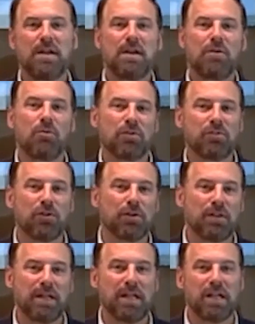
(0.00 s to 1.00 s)
we're
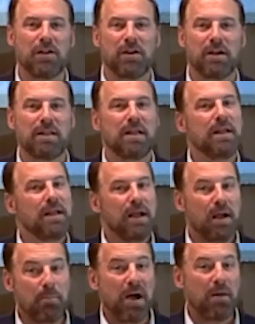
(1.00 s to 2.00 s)
certainly hearing
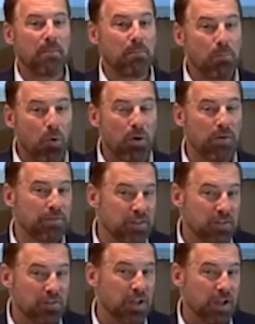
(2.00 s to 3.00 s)
about more of
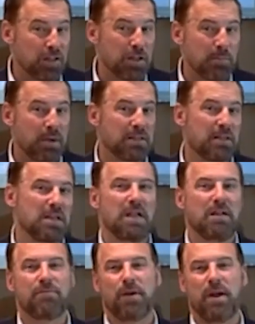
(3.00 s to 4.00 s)
discussion about the
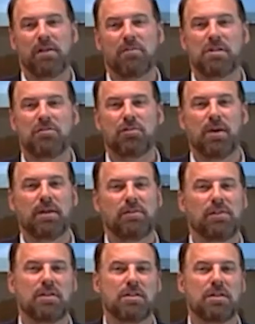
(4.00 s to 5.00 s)
need for energy
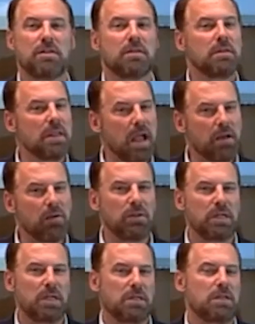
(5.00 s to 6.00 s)
transition, not
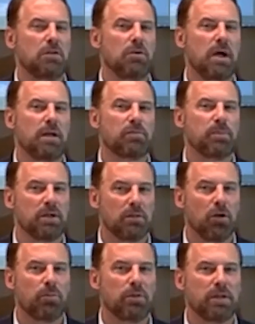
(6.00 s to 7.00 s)
only in the U.S., but
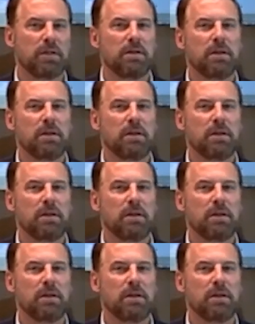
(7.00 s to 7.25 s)
globally.